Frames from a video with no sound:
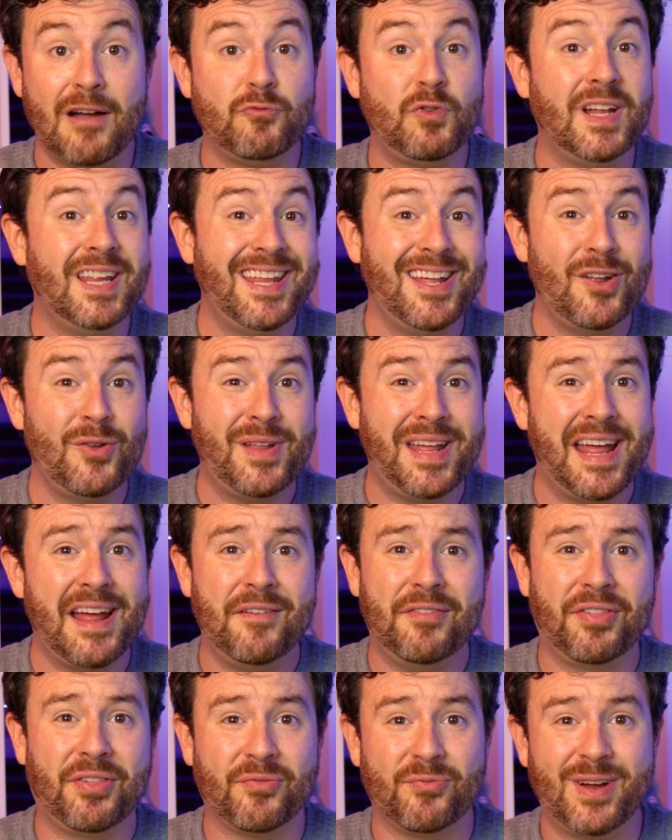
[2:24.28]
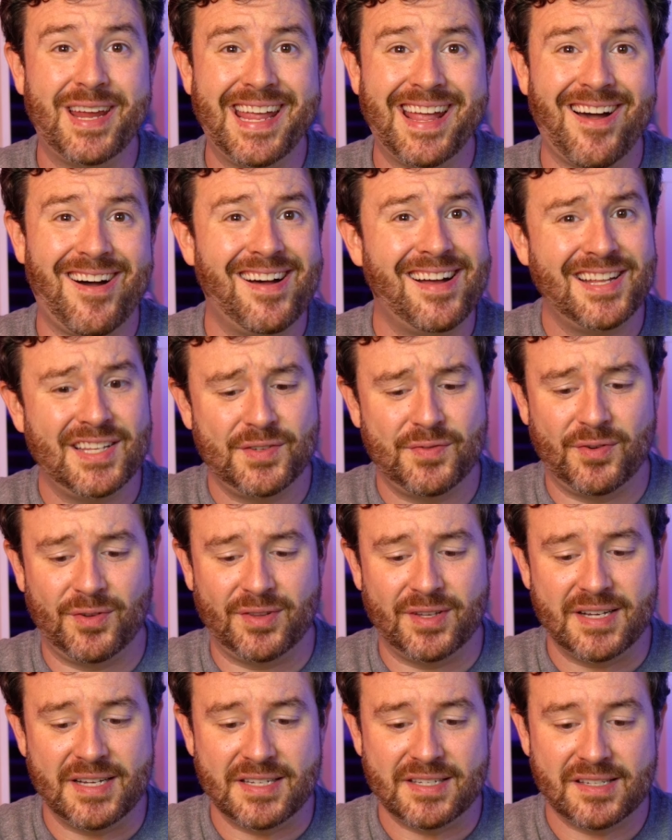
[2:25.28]
I really only have 3 cons for
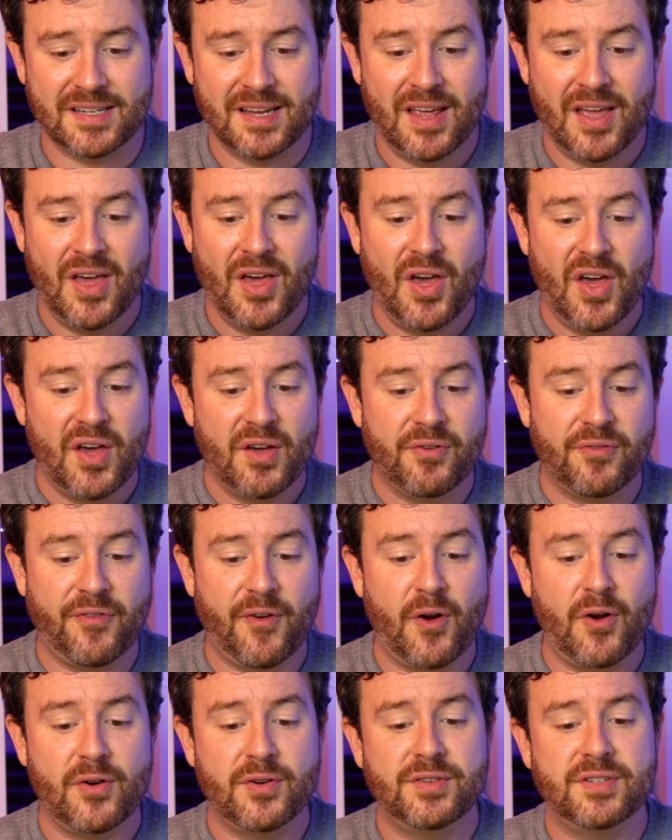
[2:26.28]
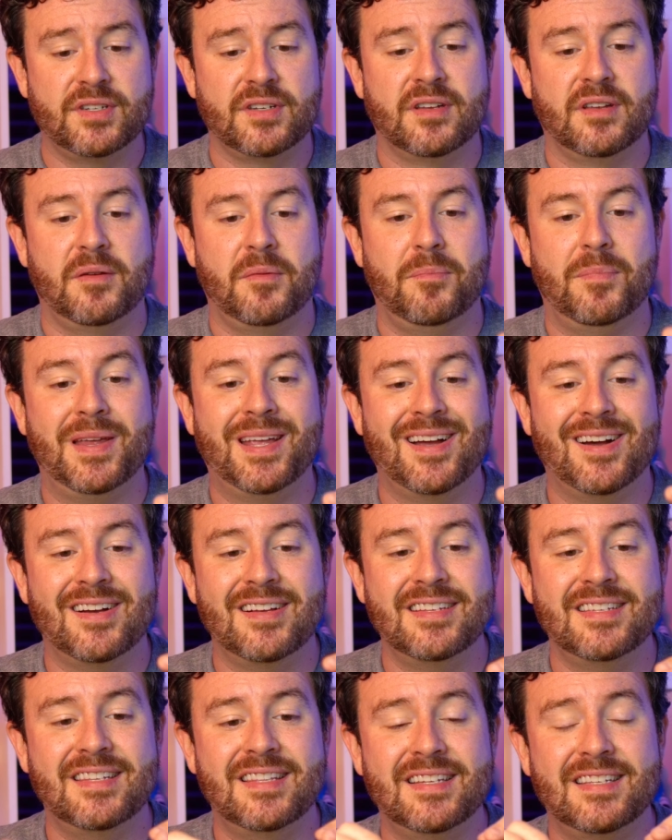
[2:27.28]
this. First,
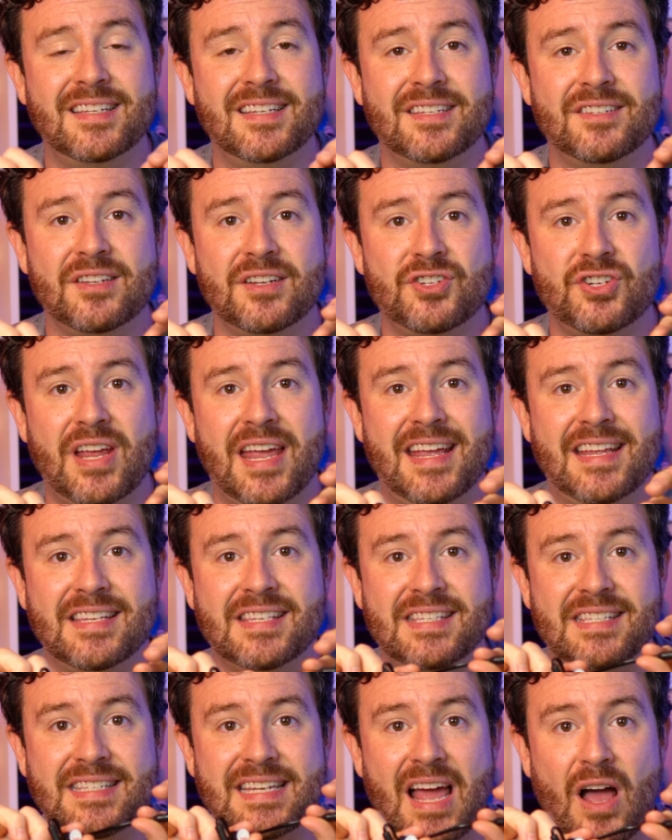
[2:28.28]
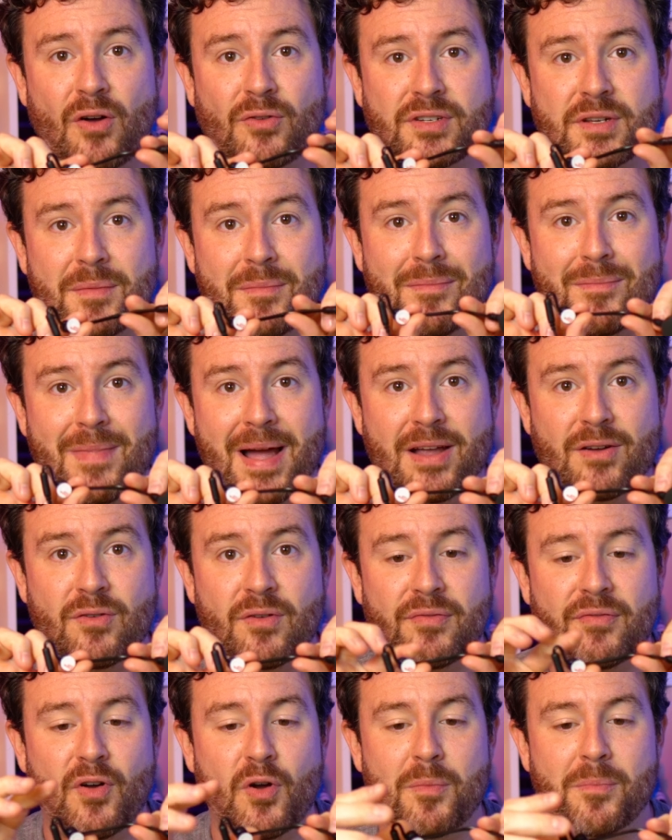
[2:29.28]
because this is such a stout
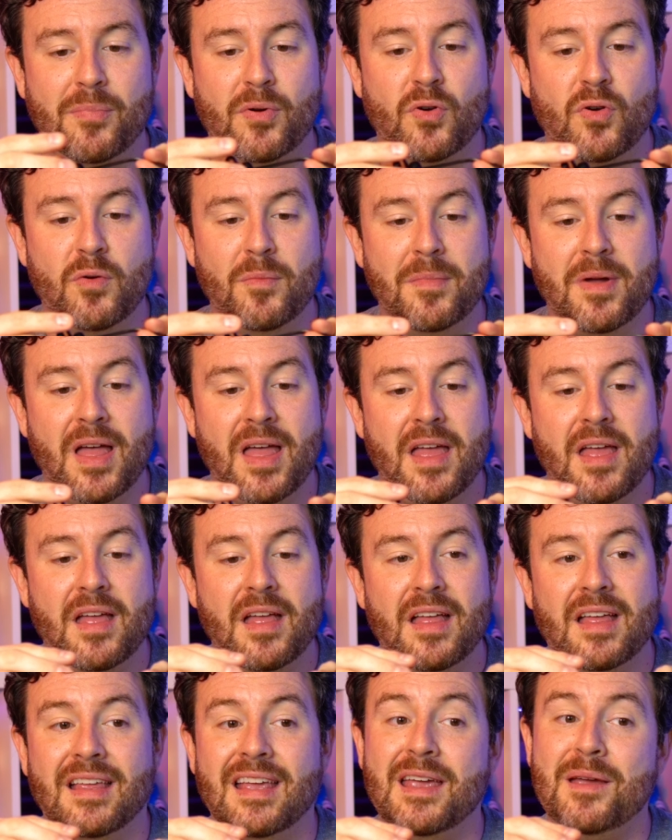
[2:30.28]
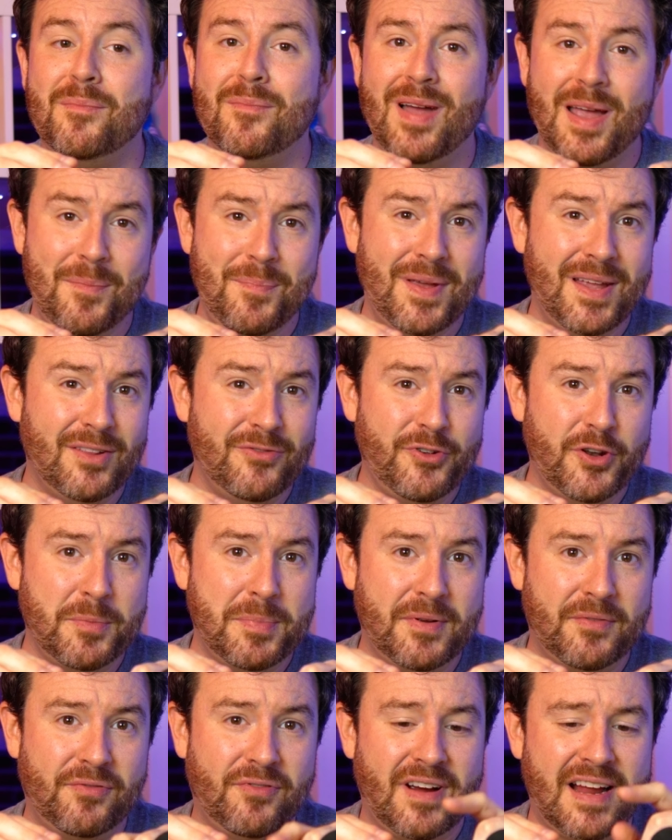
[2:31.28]
microphone boom, it might be a little
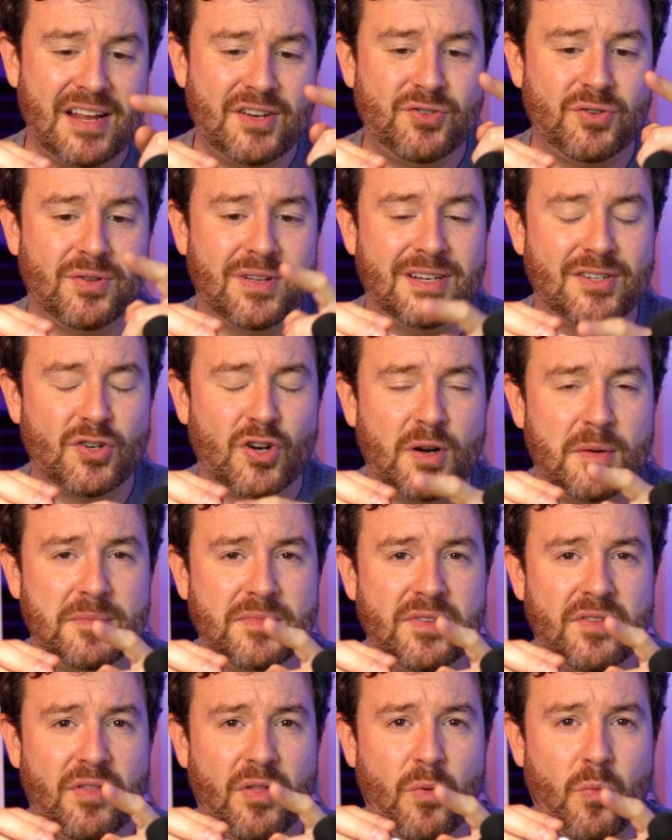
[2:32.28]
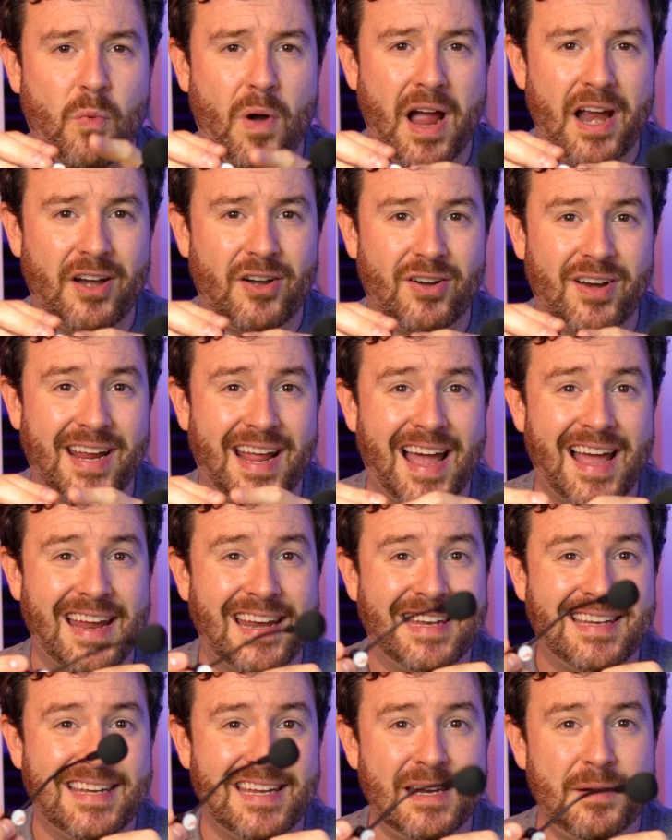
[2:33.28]
bit fragile in terms of the wiring.
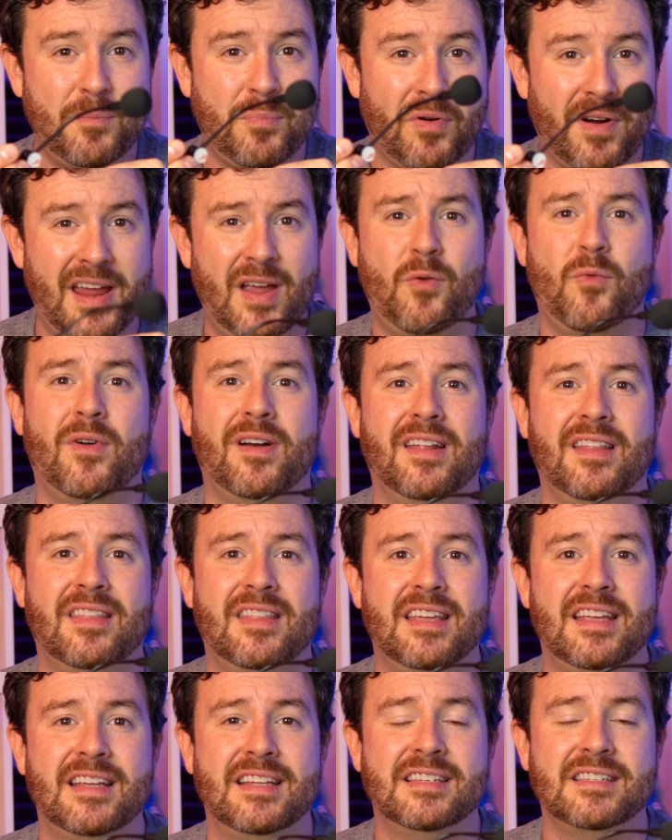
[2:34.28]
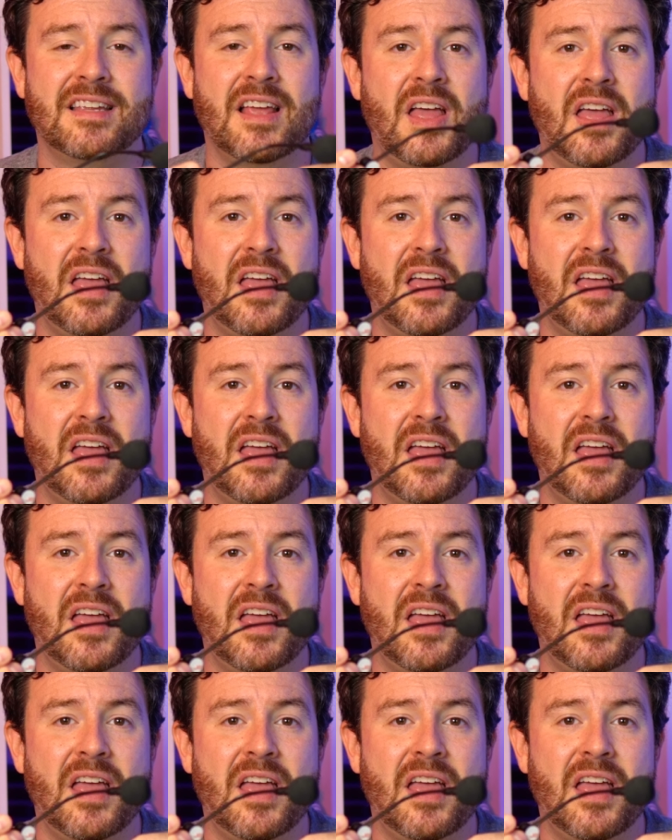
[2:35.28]
I did break one of these